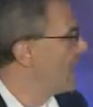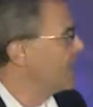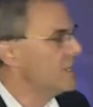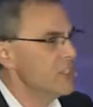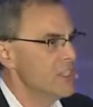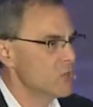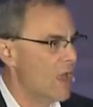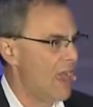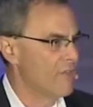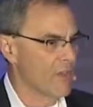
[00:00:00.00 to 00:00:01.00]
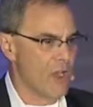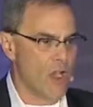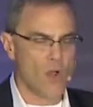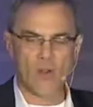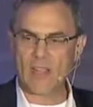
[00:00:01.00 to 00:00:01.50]
And each of these will have their
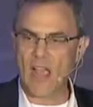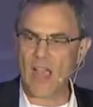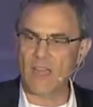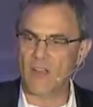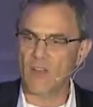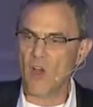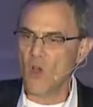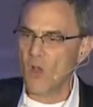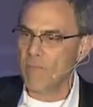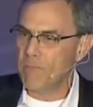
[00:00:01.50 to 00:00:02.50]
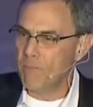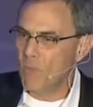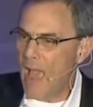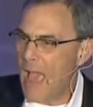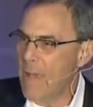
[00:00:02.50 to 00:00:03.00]
own kind of
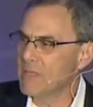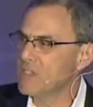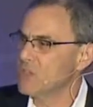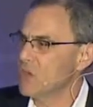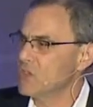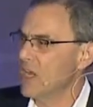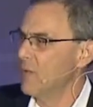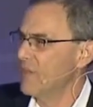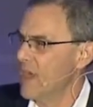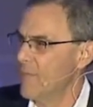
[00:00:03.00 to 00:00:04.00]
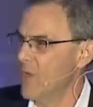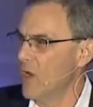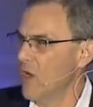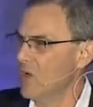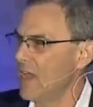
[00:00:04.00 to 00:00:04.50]
habits associated with them, their
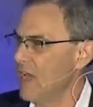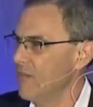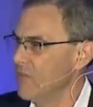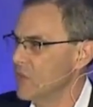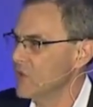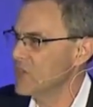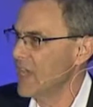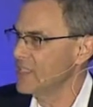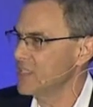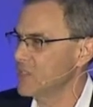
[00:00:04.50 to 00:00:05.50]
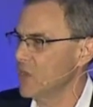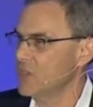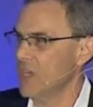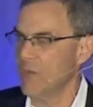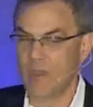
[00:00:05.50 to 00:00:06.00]
own kind of use cases
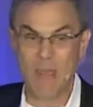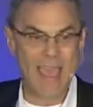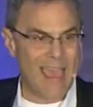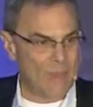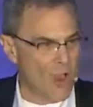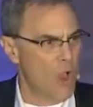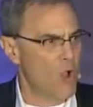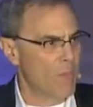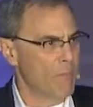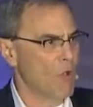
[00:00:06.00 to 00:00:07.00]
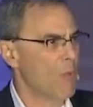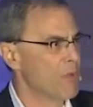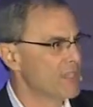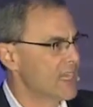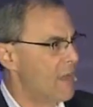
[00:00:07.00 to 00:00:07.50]
associated with them, and their own
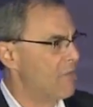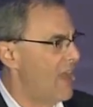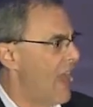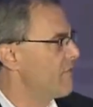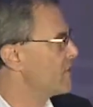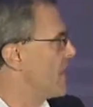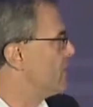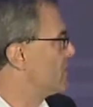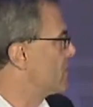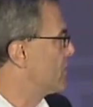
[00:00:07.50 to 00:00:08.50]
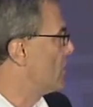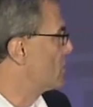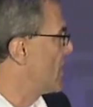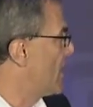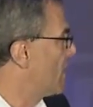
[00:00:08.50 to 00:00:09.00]
appropriate type of advertising
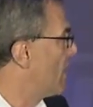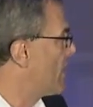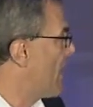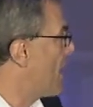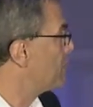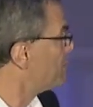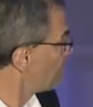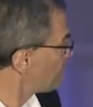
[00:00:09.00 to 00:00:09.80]
associated with them.